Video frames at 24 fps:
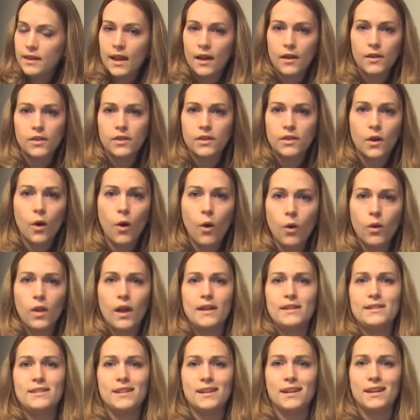now, the whole
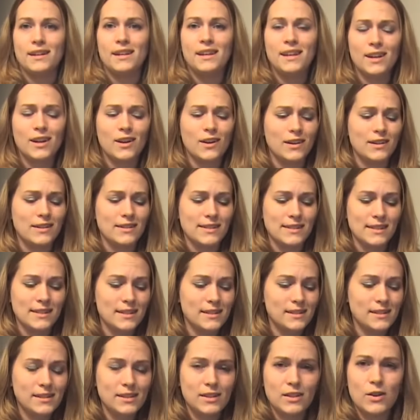idea here
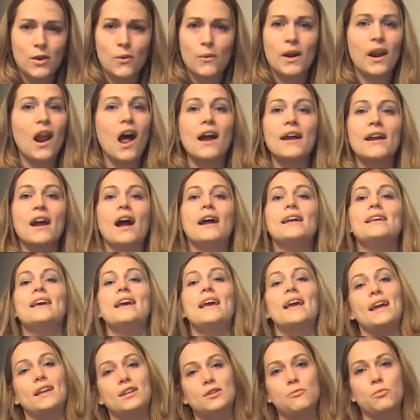is, you know what, I, I
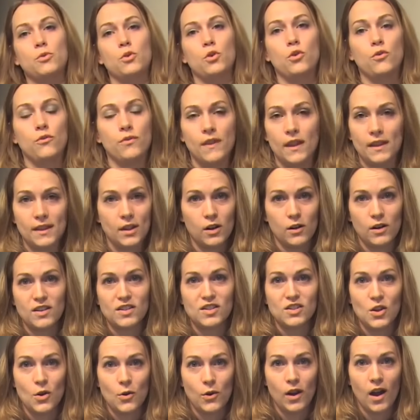can't prove that there
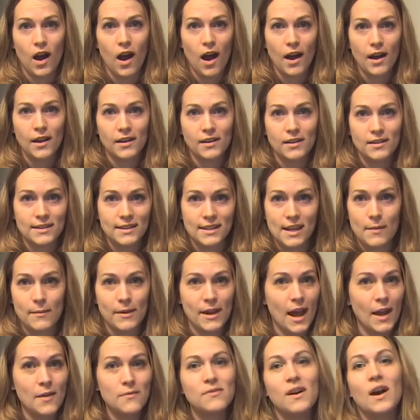is no God,
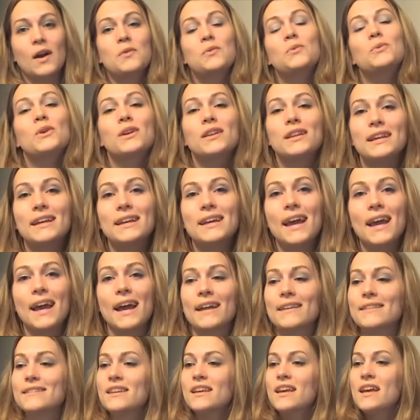Sammy. I, I really
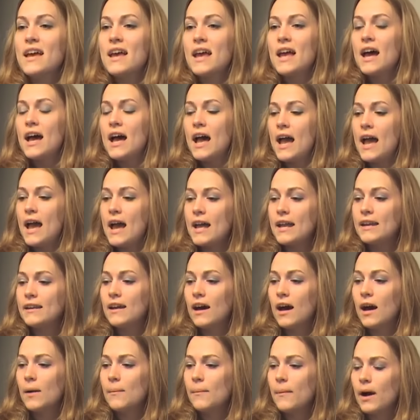can't.
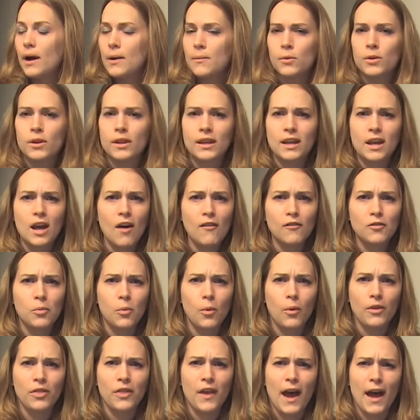And um, I'm really
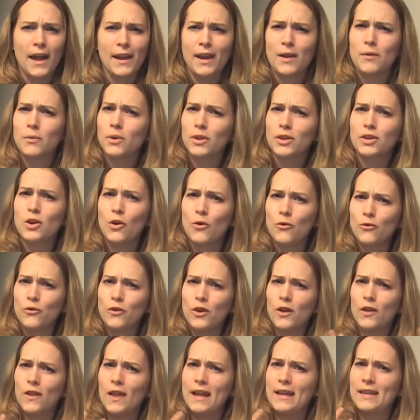comfortable with that, and I really don't
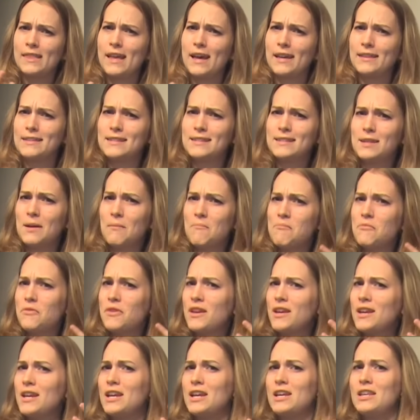feel like that's
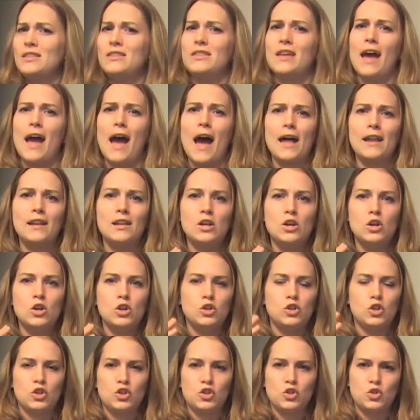something that
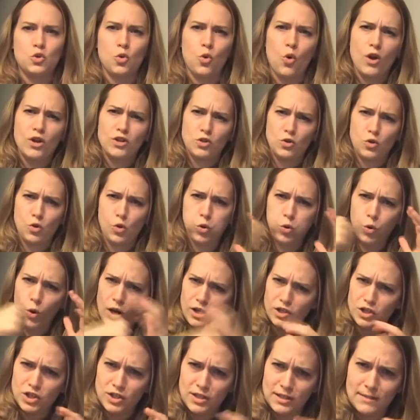destroys or
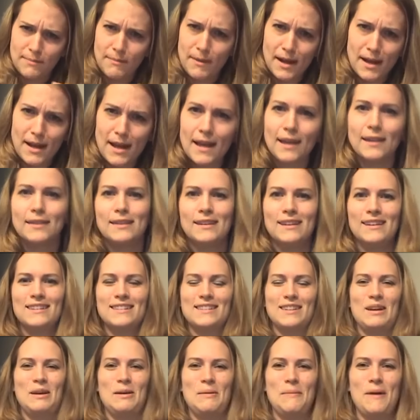crushes my
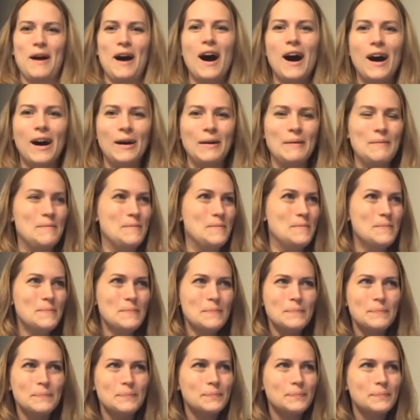atheism. Um,